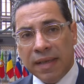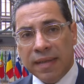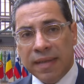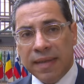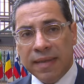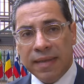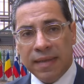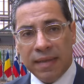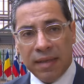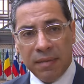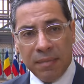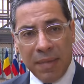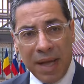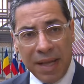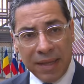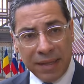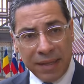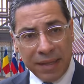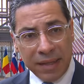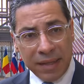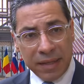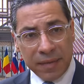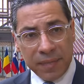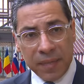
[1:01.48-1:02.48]
a
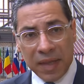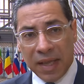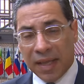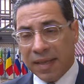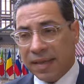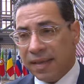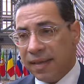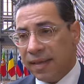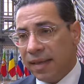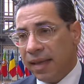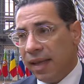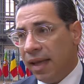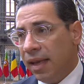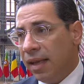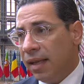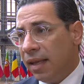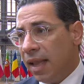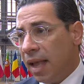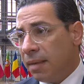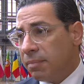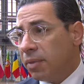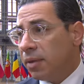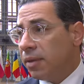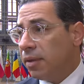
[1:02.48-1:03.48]
systematic and
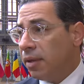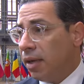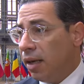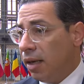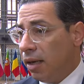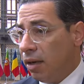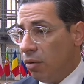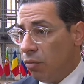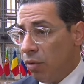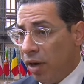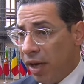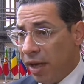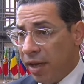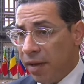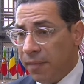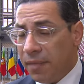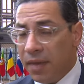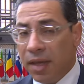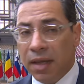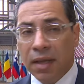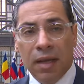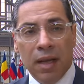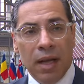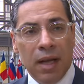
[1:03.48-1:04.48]
scale-up way
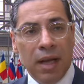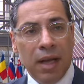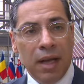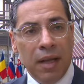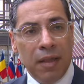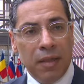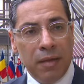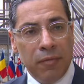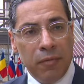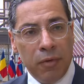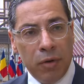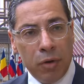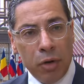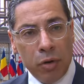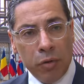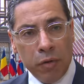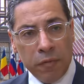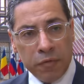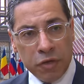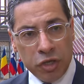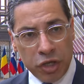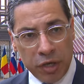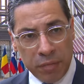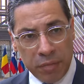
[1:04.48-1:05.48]
the flow
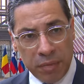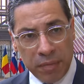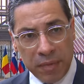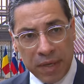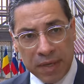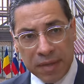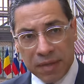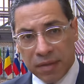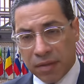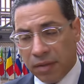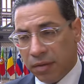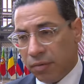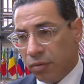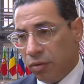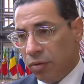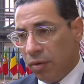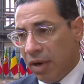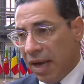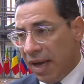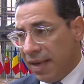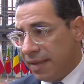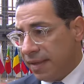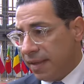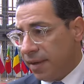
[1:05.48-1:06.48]
of shipments to
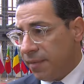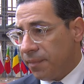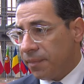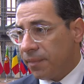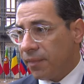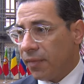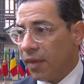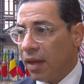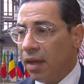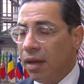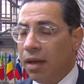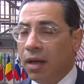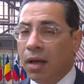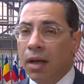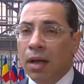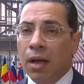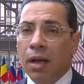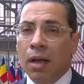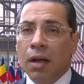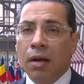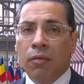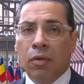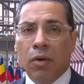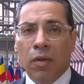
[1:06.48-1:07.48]
Gaza.
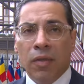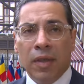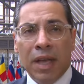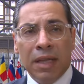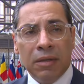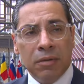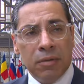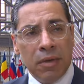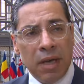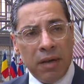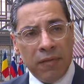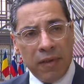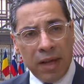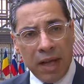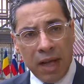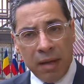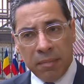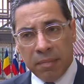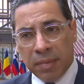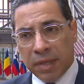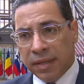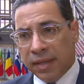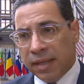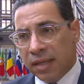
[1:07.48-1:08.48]
For that to have
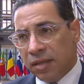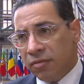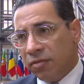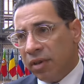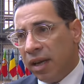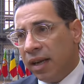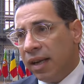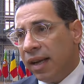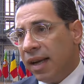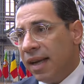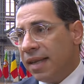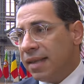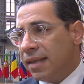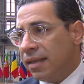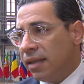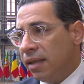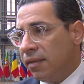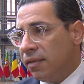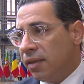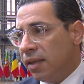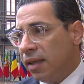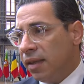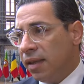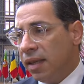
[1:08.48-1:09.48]
happened, Israel has
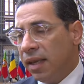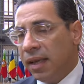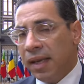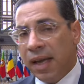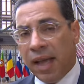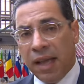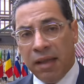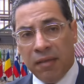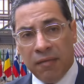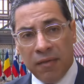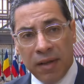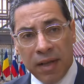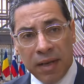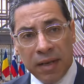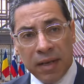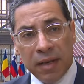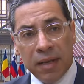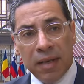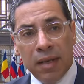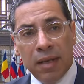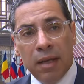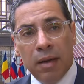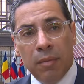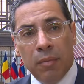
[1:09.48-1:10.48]
lifted the naval
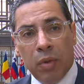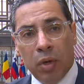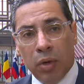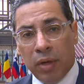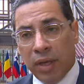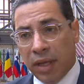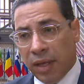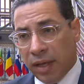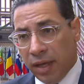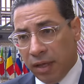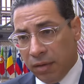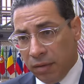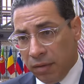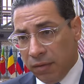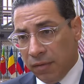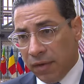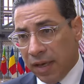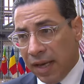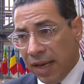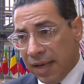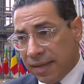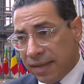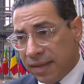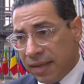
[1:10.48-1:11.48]
blockade
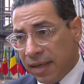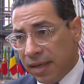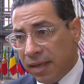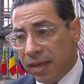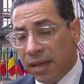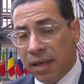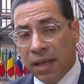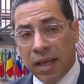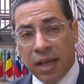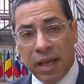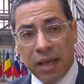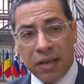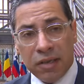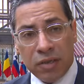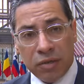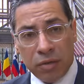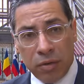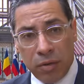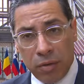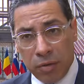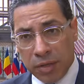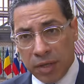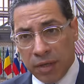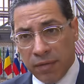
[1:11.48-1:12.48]
of Gaza
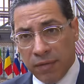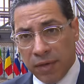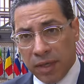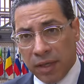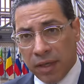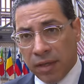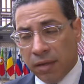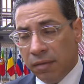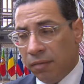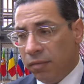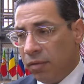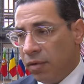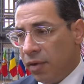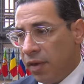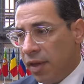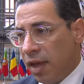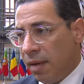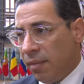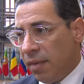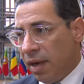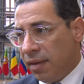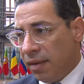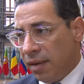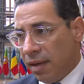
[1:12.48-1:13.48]
exclusively for the
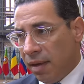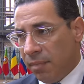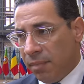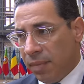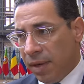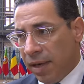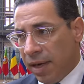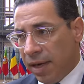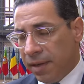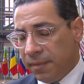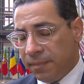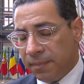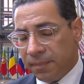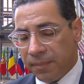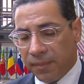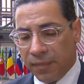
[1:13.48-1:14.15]
Amalthea plan.